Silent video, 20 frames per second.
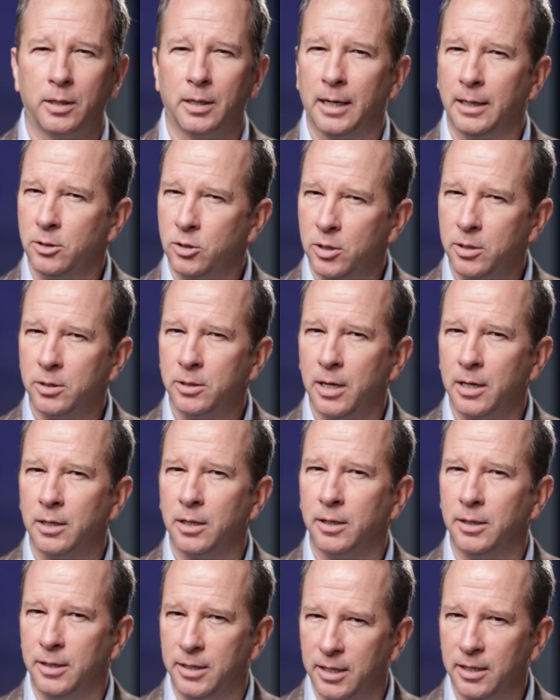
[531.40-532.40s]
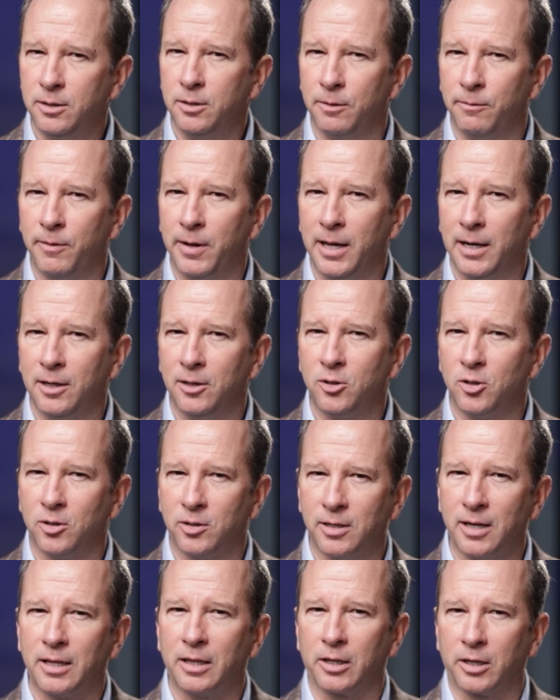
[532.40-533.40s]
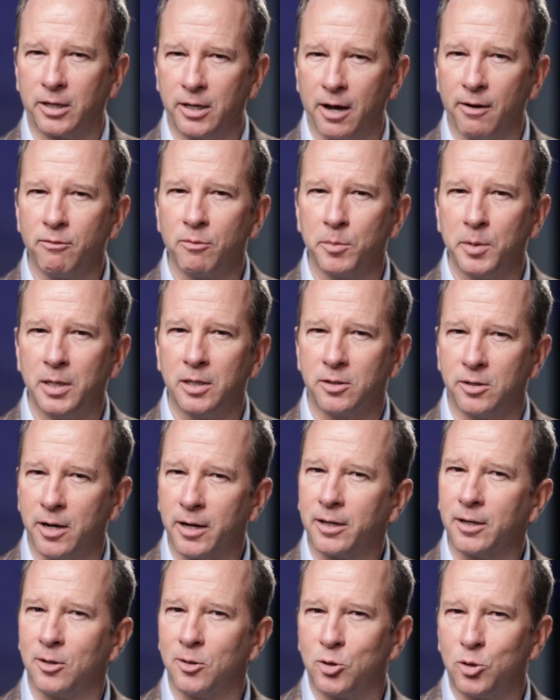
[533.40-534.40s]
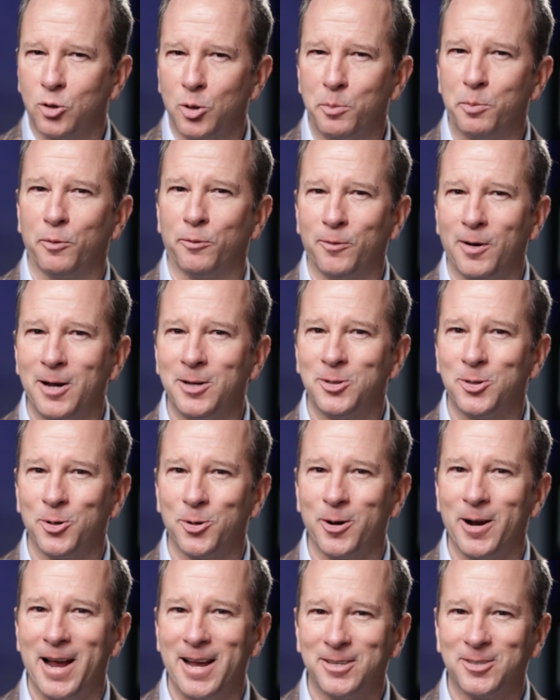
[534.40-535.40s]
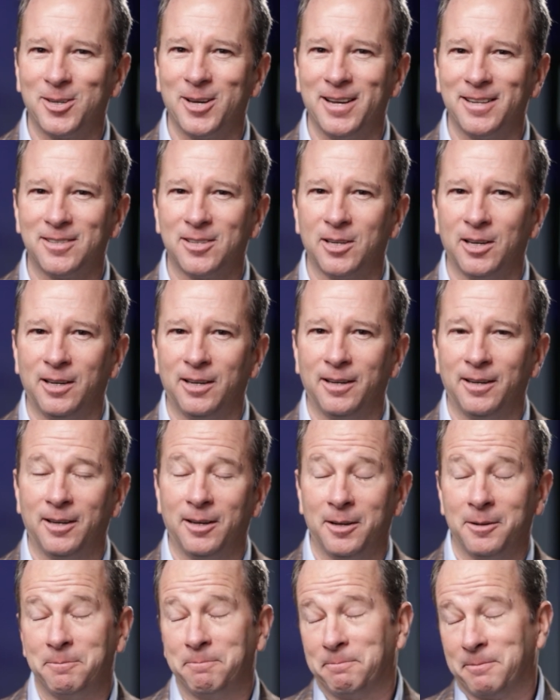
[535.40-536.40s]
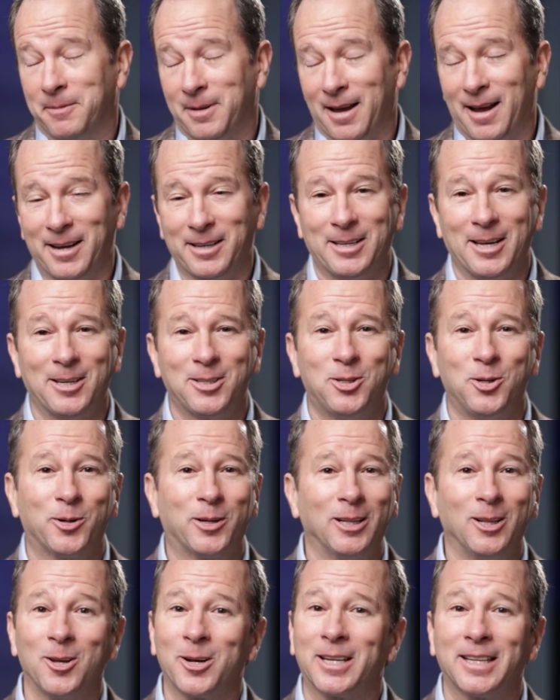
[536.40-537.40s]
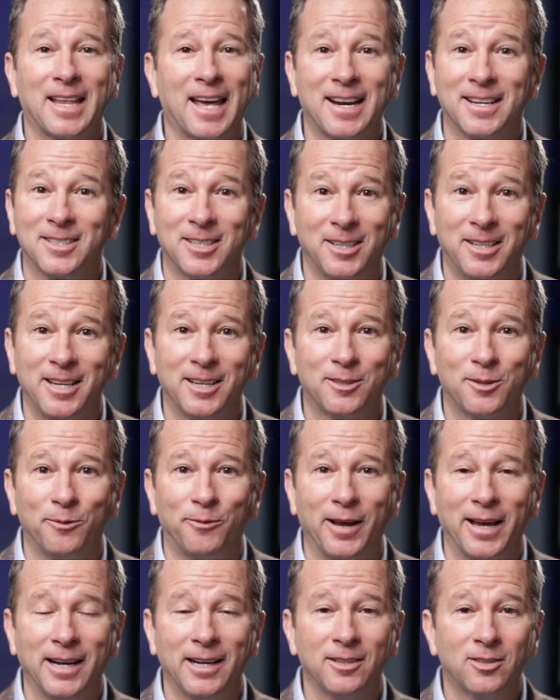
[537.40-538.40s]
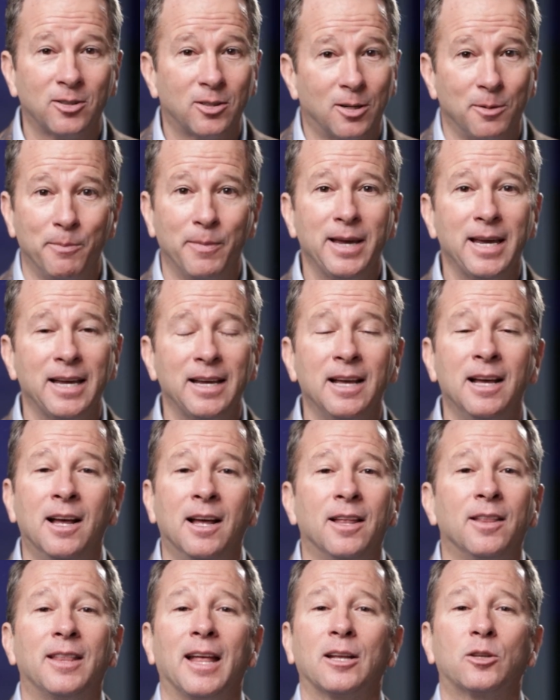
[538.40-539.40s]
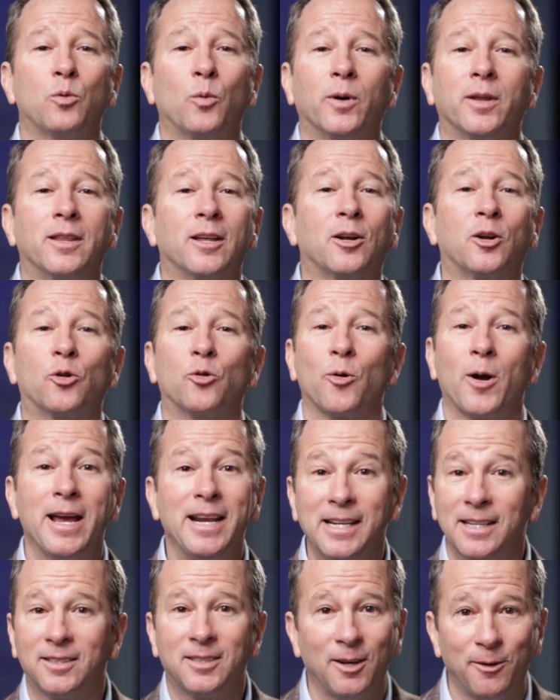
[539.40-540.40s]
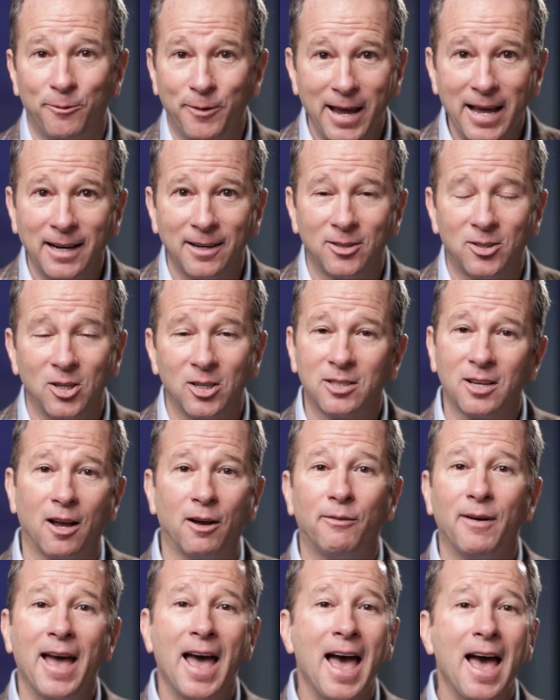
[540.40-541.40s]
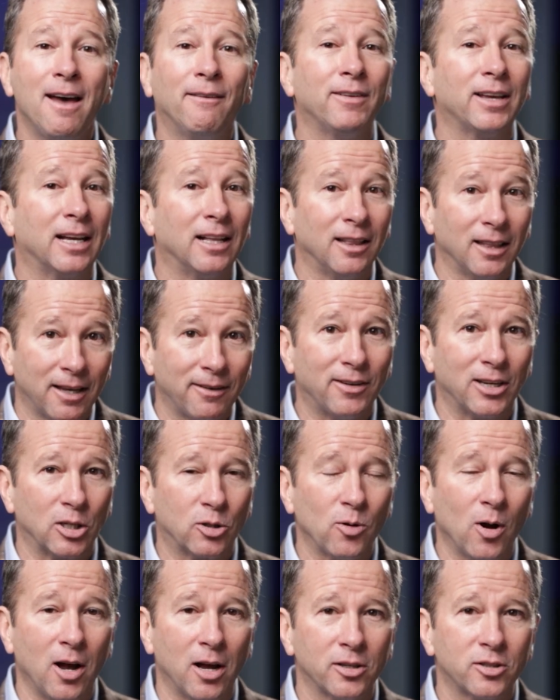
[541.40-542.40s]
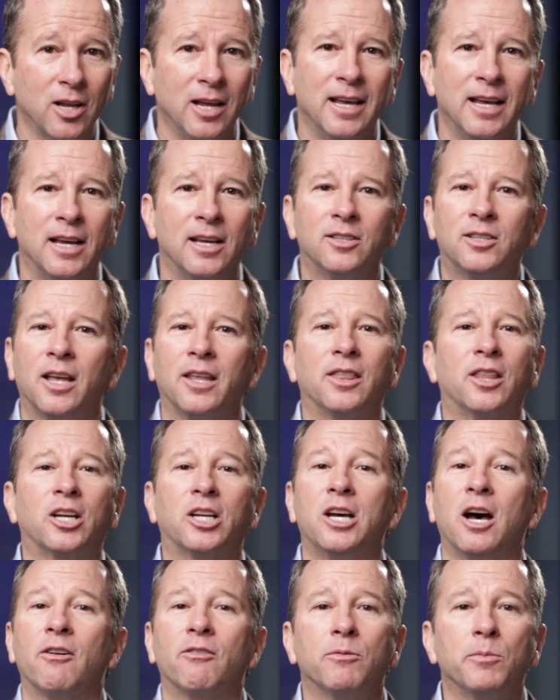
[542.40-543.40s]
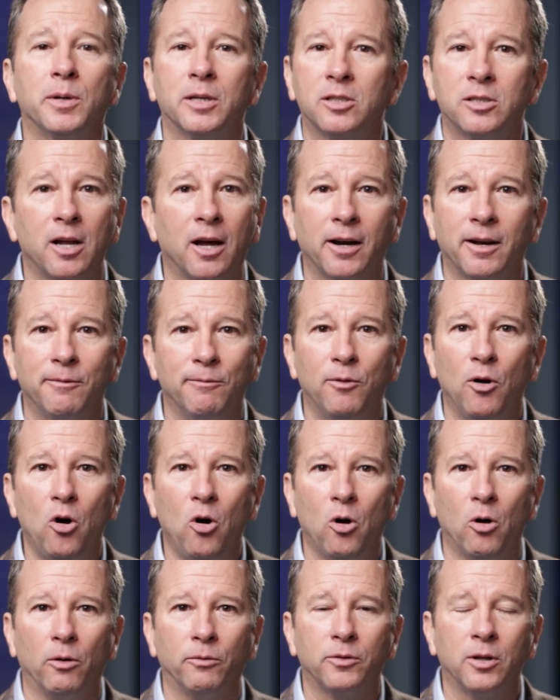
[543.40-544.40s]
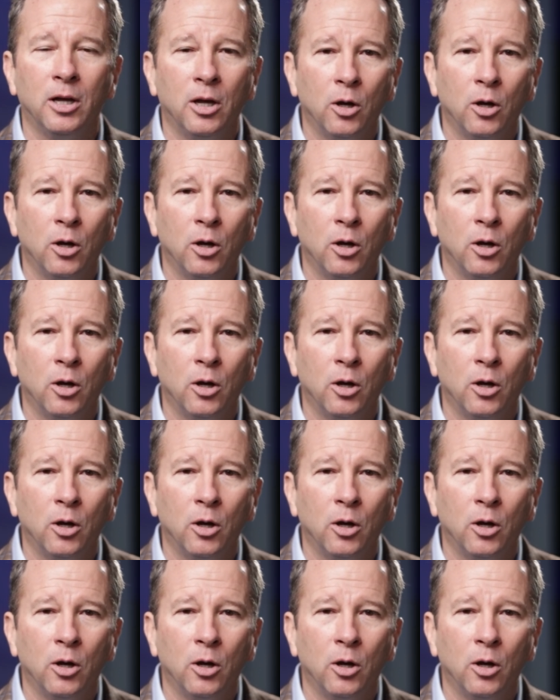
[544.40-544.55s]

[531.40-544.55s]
did I just say the disadvantage is that the government is not going to supervise your assets? I guess you could look at that as a disadvantage. To me, that's one of the greatest advantages of having a living trust is that the government's not involved.